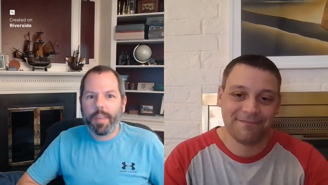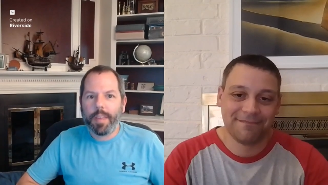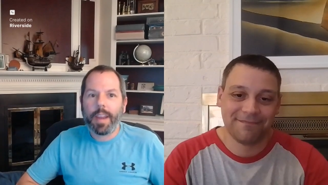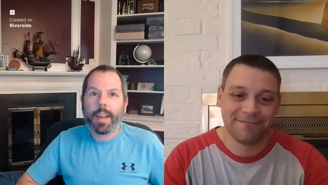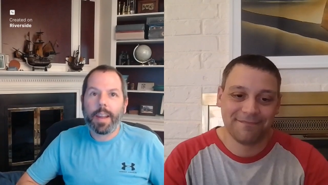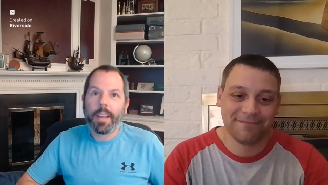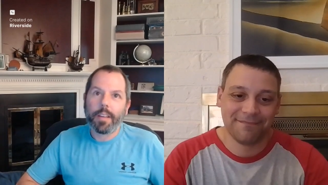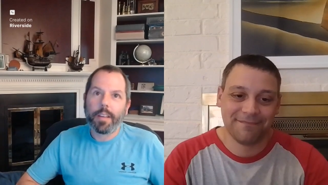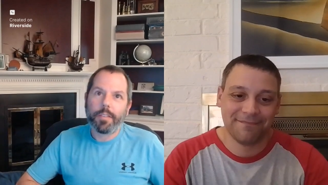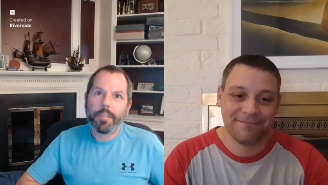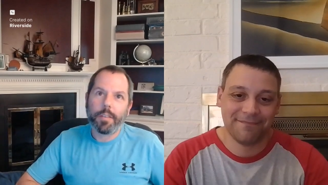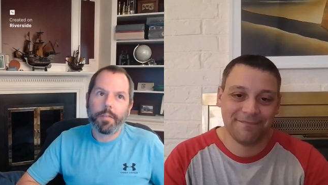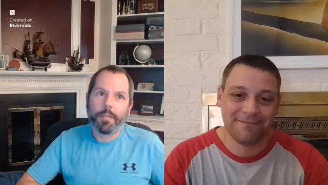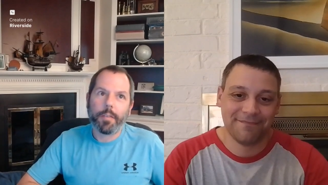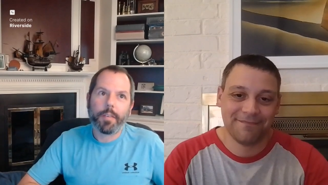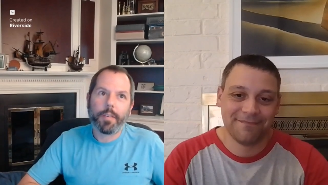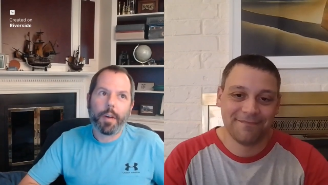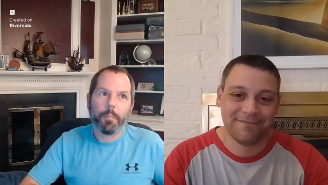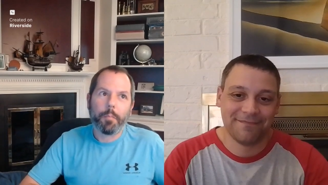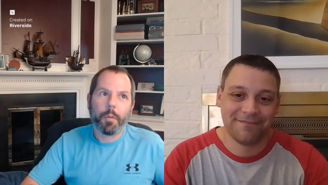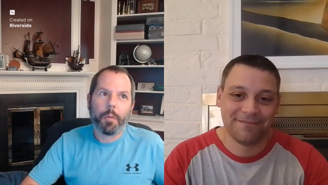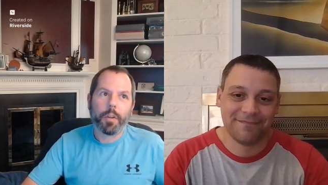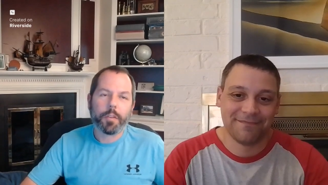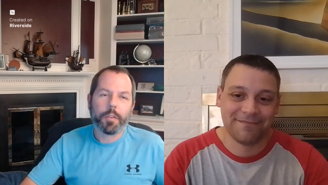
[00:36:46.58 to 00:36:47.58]
Speaker 1: And I guess if
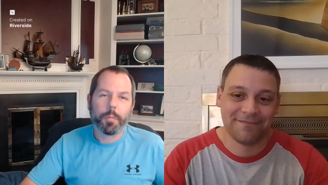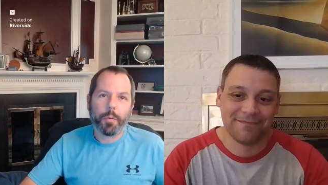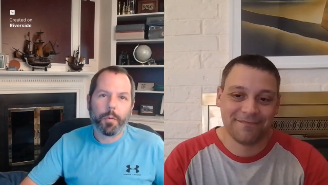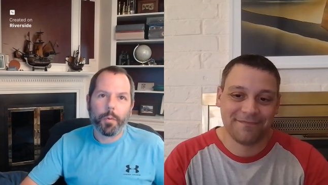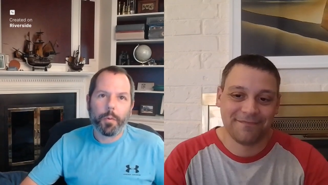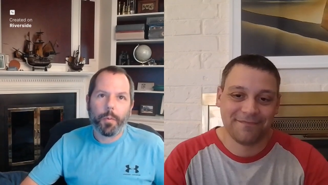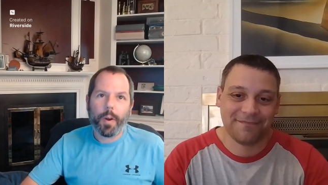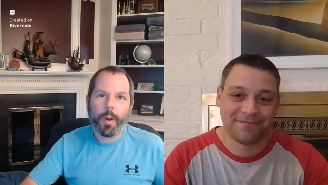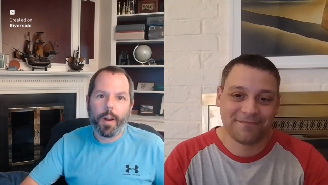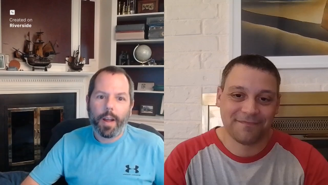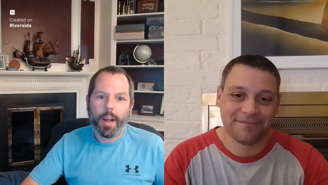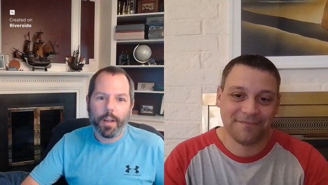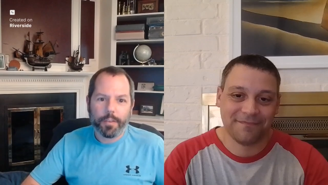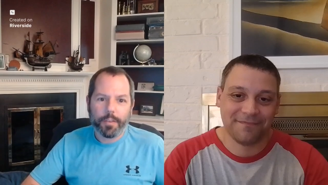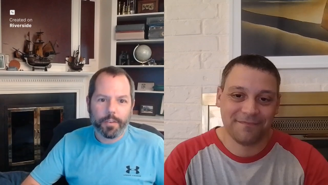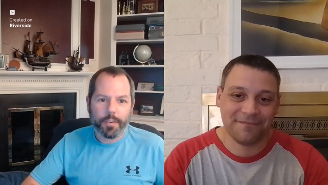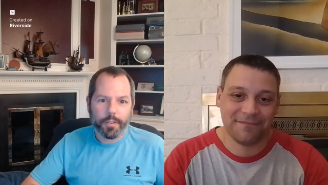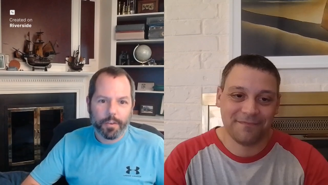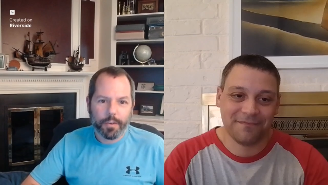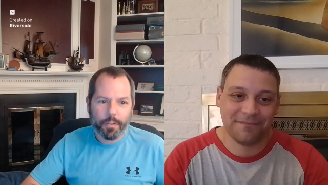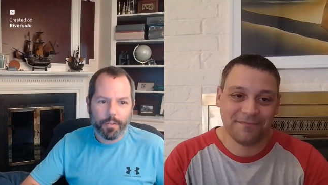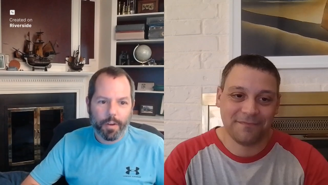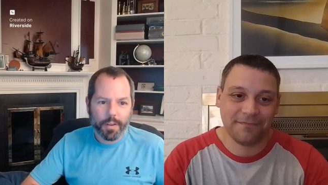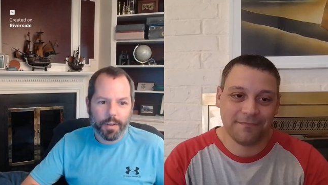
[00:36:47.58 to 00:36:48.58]
you've got multiple
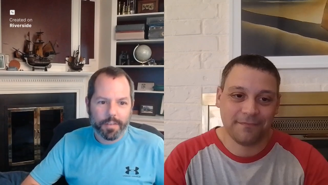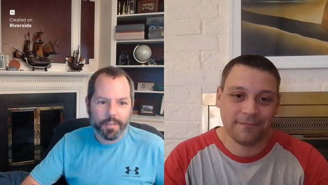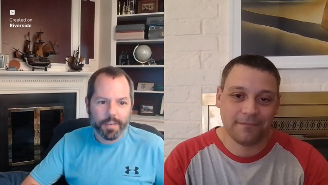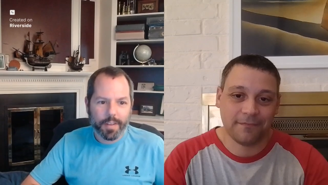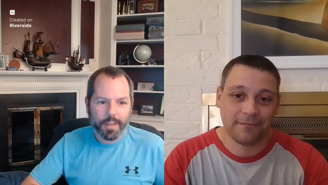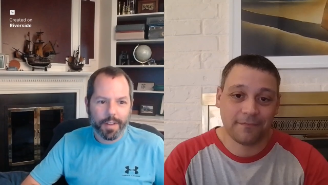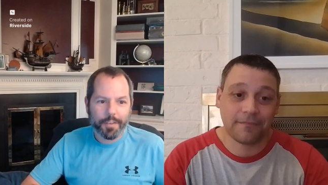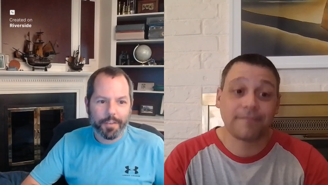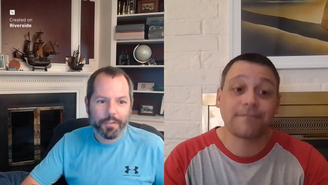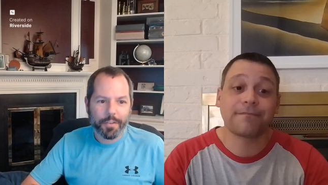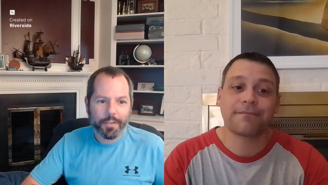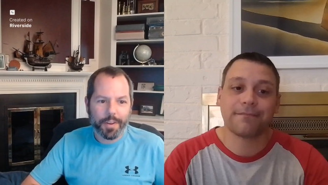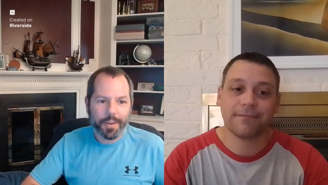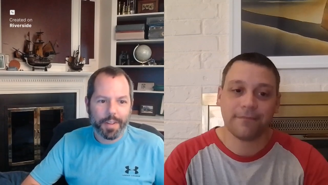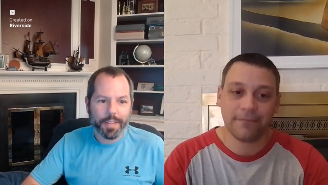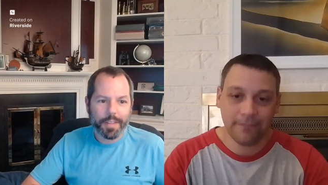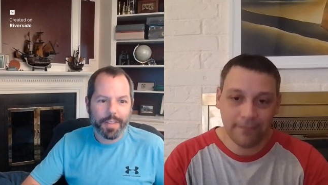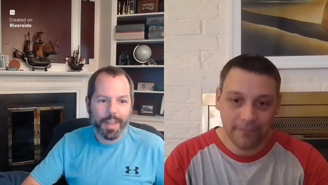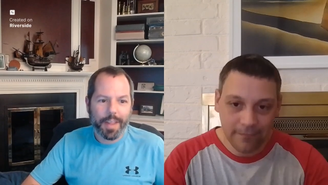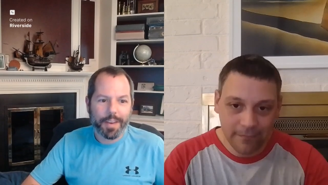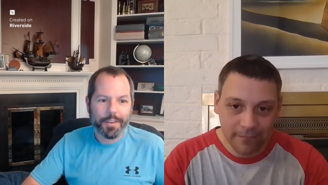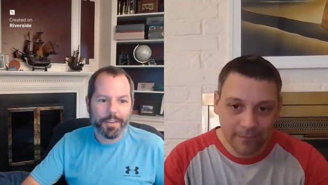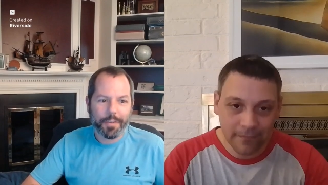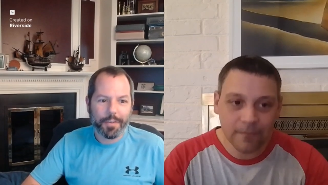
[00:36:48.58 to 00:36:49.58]
warehouses across the country,
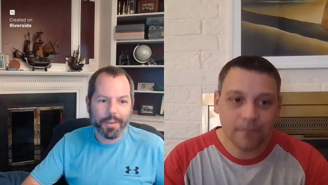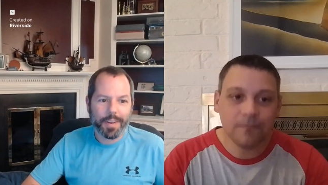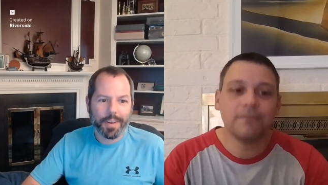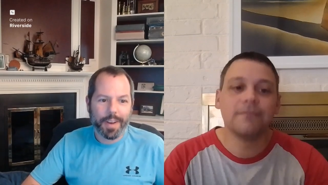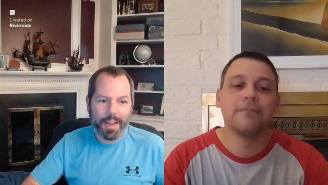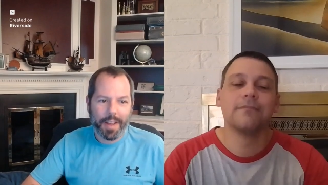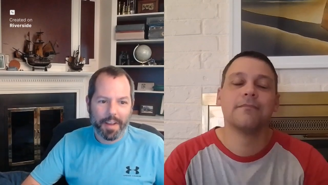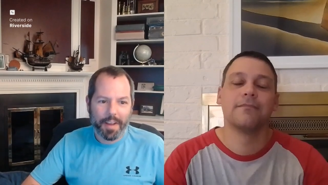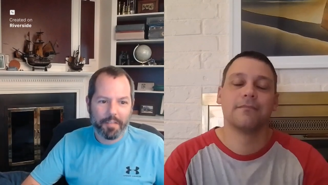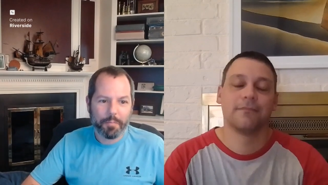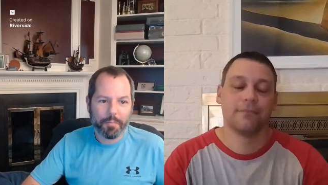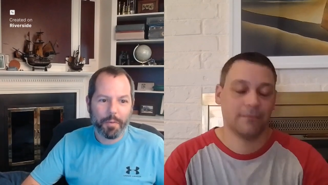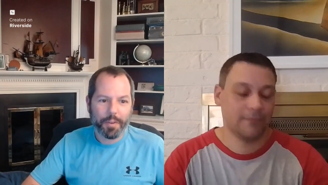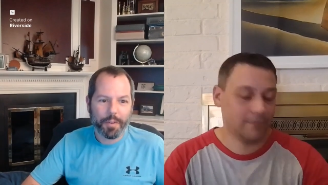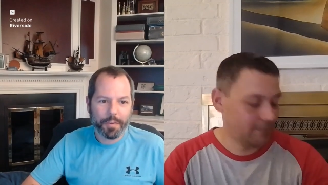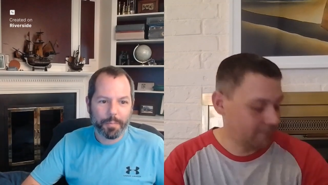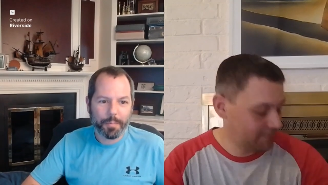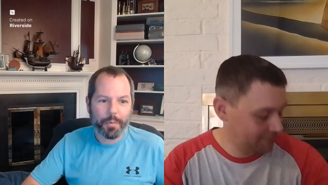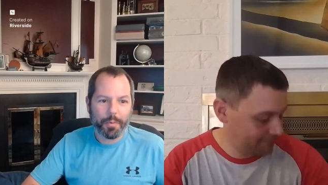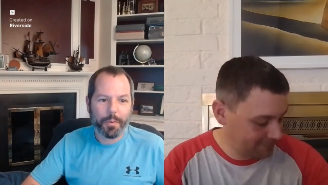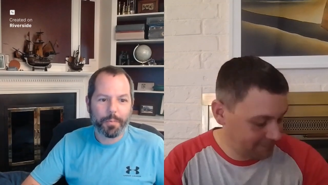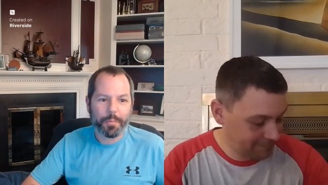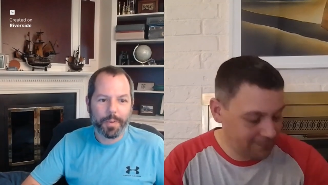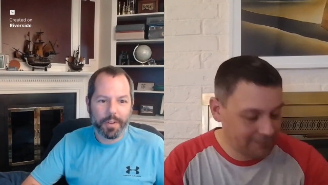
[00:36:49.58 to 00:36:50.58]
then you can have
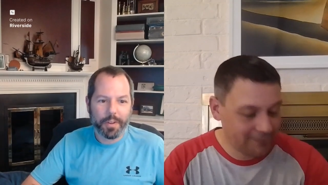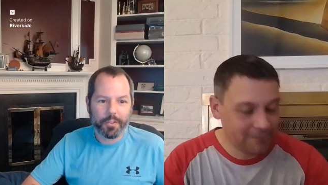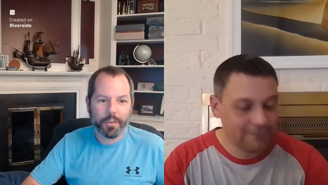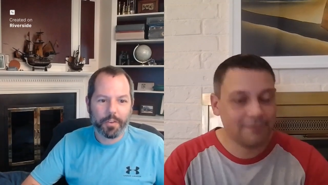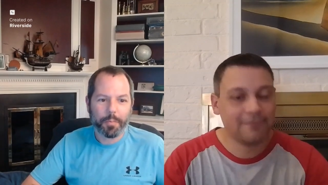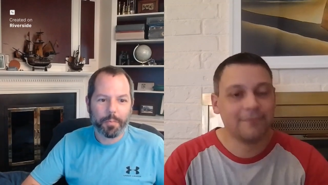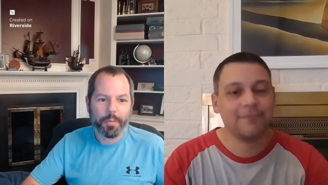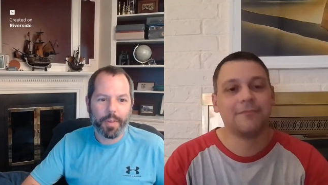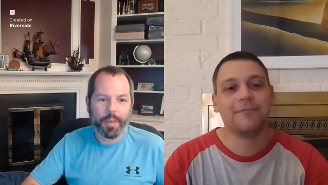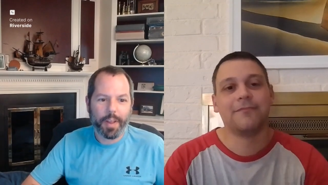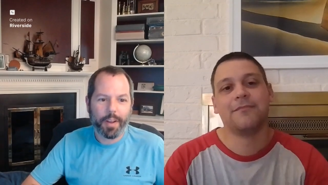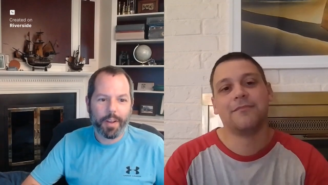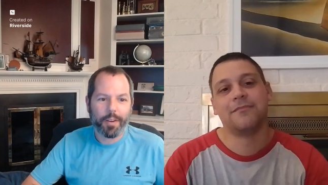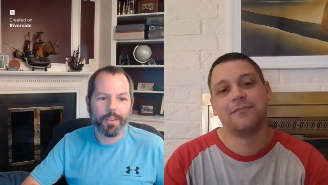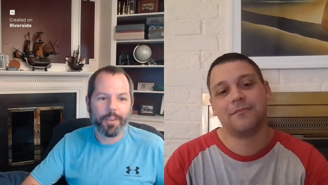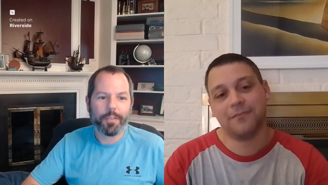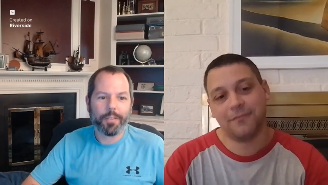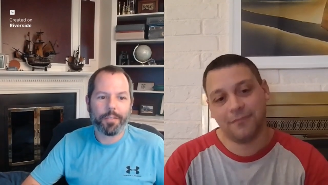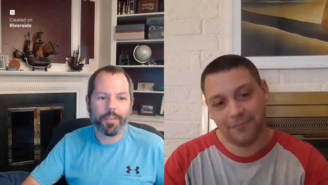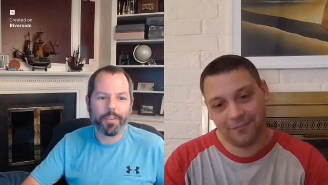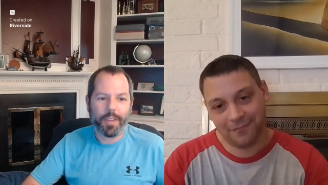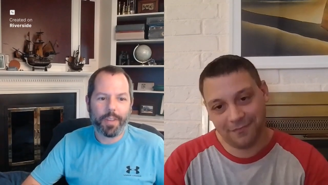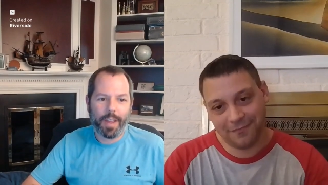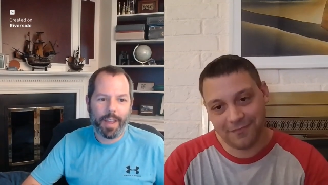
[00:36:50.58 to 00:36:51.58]
multiple regional
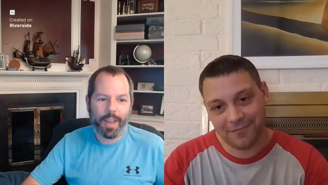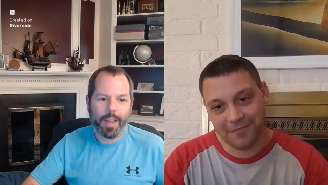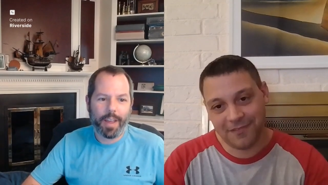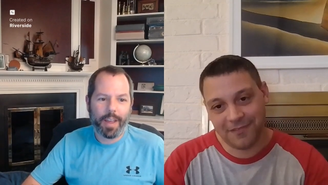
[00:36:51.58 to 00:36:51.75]
players